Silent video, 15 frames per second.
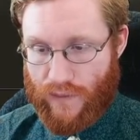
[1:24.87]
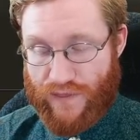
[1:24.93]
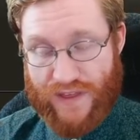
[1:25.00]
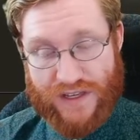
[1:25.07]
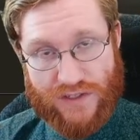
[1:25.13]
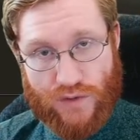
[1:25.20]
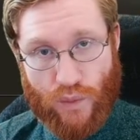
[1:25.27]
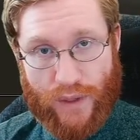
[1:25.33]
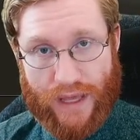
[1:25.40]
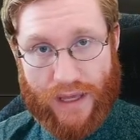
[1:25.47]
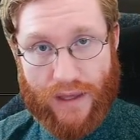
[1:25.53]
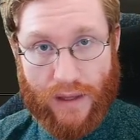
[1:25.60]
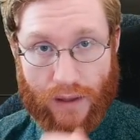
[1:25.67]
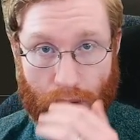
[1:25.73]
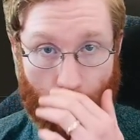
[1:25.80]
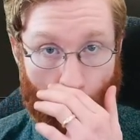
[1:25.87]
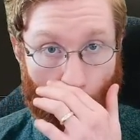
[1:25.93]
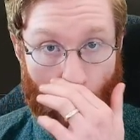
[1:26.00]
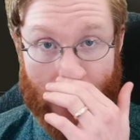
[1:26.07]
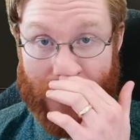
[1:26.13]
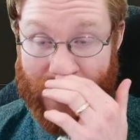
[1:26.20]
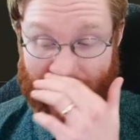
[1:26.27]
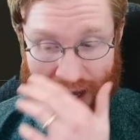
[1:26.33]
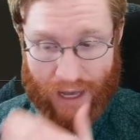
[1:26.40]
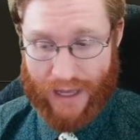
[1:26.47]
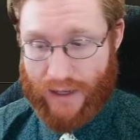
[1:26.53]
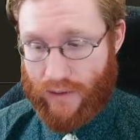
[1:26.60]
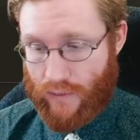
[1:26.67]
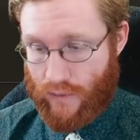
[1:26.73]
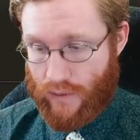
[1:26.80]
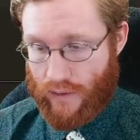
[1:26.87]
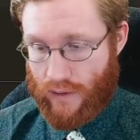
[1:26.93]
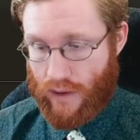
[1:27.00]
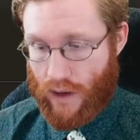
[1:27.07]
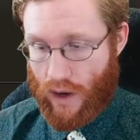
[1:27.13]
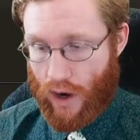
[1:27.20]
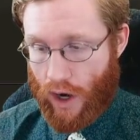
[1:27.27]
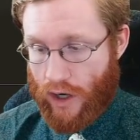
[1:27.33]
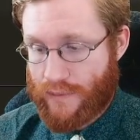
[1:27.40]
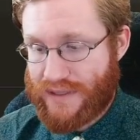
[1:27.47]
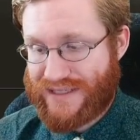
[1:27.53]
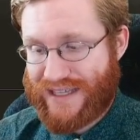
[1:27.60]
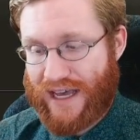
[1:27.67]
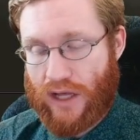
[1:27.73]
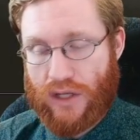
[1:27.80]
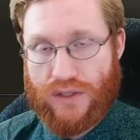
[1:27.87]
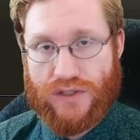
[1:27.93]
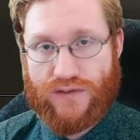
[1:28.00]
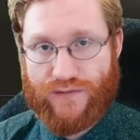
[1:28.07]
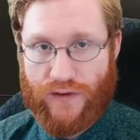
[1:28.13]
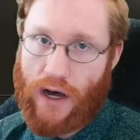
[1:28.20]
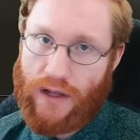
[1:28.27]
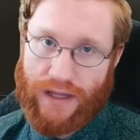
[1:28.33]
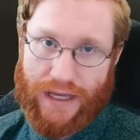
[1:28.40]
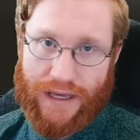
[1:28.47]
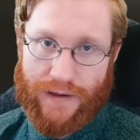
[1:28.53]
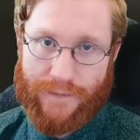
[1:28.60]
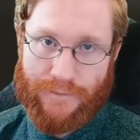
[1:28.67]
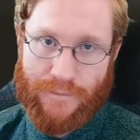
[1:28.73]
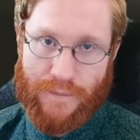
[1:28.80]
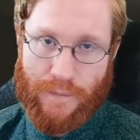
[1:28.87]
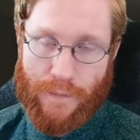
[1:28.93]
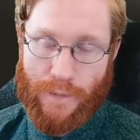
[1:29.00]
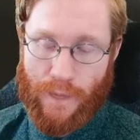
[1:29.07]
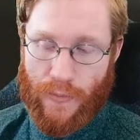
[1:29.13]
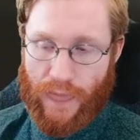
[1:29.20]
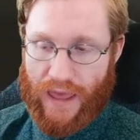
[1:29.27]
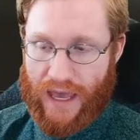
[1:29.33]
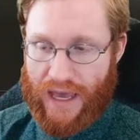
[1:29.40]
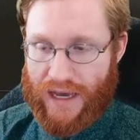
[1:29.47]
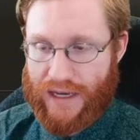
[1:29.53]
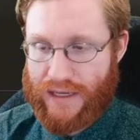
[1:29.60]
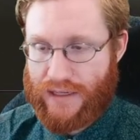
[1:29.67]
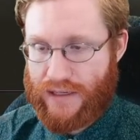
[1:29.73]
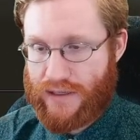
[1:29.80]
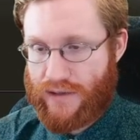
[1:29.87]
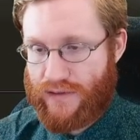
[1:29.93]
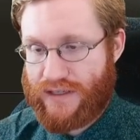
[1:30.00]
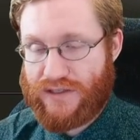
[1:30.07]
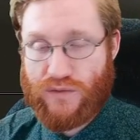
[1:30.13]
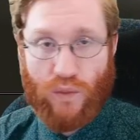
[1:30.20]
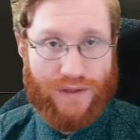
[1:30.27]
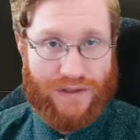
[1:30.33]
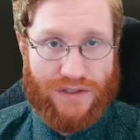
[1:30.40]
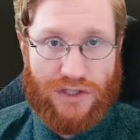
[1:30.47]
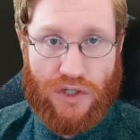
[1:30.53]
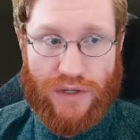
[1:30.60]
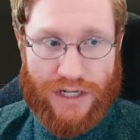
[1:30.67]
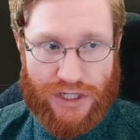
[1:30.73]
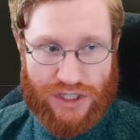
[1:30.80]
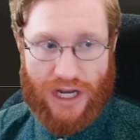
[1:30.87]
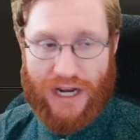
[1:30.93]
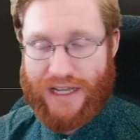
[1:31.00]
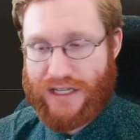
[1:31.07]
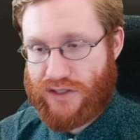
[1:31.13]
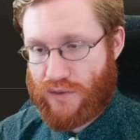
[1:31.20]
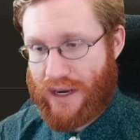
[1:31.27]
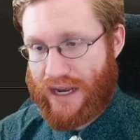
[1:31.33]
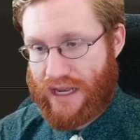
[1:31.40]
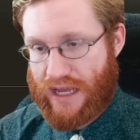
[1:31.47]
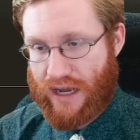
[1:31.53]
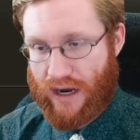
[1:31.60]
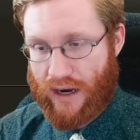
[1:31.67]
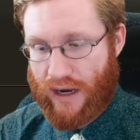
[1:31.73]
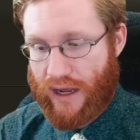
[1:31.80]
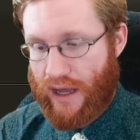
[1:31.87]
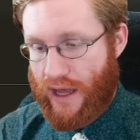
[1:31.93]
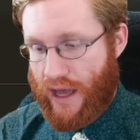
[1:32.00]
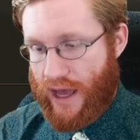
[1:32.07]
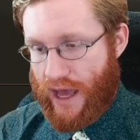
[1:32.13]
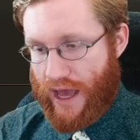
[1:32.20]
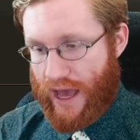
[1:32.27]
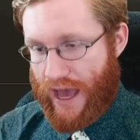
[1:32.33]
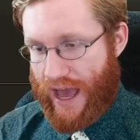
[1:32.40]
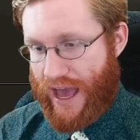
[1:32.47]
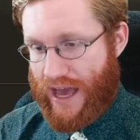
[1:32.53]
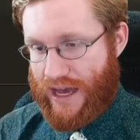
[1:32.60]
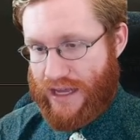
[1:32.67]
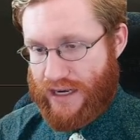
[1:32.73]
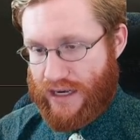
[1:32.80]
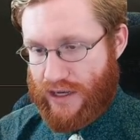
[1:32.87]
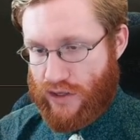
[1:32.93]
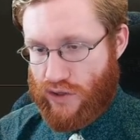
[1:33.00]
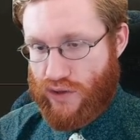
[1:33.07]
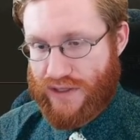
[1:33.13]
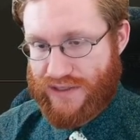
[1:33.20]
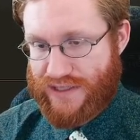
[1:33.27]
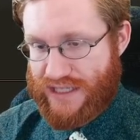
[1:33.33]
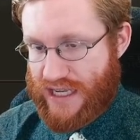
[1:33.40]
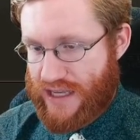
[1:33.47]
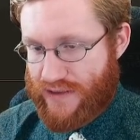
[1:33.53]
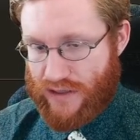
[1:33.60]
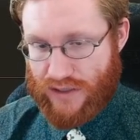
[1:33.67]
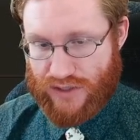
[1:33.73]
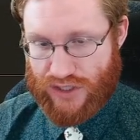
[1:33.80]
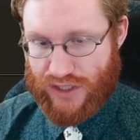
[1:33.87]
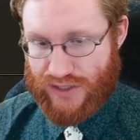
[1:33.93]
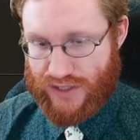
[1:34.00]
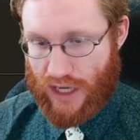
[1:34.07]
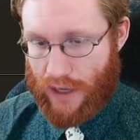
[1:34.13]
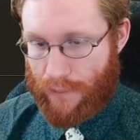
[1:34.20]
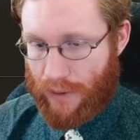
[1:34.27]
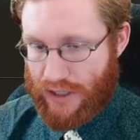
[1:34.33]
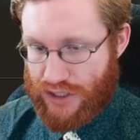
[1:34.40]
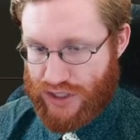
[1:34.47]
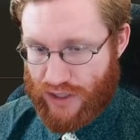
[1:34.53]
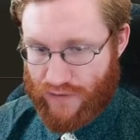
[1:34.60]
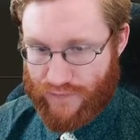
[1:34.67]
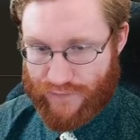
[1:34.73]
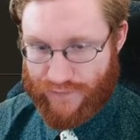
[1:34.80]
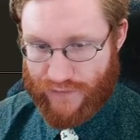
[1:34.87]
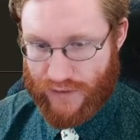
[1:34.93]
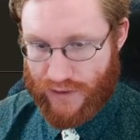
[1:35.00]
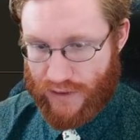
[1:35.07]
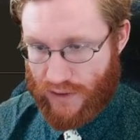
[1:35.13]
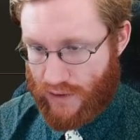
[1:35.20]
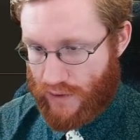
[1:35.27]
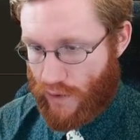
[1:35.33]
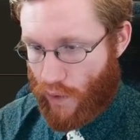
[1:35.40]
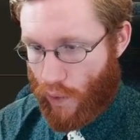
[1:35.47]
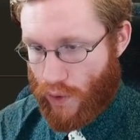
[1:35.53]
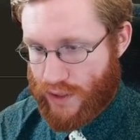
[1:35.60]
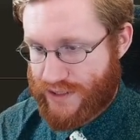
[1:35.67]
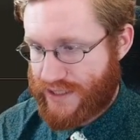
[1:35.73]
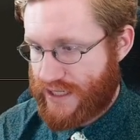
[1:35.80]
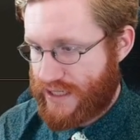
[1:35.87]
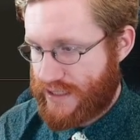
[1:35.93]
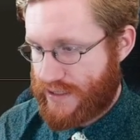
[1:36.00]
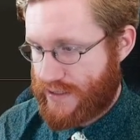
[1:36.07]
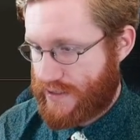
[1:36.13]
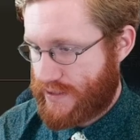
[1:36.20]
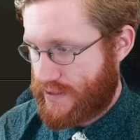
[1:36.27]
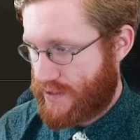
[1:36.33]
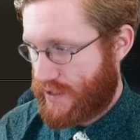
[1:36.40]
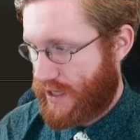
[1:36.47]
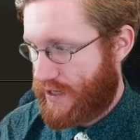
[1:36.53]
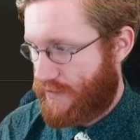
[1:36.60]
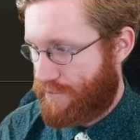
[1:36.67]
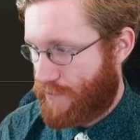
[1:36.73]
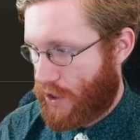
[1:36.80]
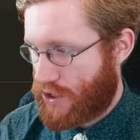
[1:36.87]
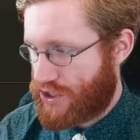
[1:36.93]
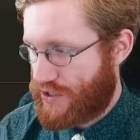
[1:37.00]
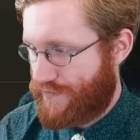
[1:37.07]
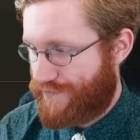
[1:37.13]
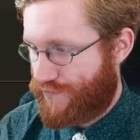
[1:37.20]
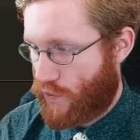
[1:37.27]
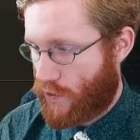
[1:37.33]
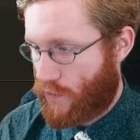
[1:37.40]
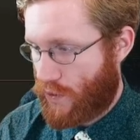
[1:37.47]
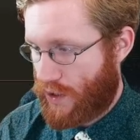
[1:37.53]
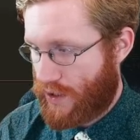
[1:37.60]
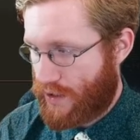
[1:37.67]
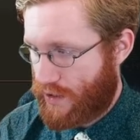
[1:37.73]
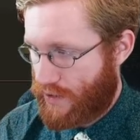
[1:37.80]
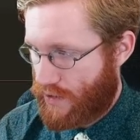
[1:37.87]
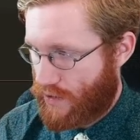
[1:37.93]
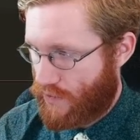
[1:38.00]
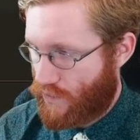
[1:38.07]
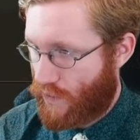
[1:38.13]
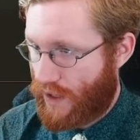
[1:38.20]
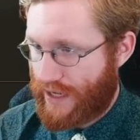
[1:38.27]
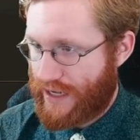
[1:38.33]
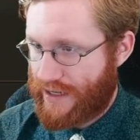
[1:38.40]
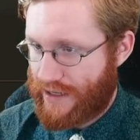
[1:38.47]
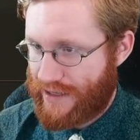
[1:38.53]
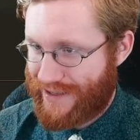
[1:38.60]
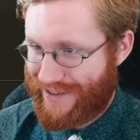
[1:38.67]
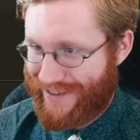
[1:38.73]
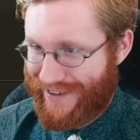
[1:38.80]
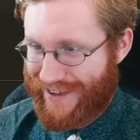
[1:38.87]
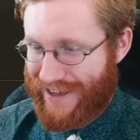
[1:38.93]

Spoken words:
this week, we got Armazel's Folly. And this is what the screenshot is right here. And you can see there's just a bunch of horses kind of marching forward or running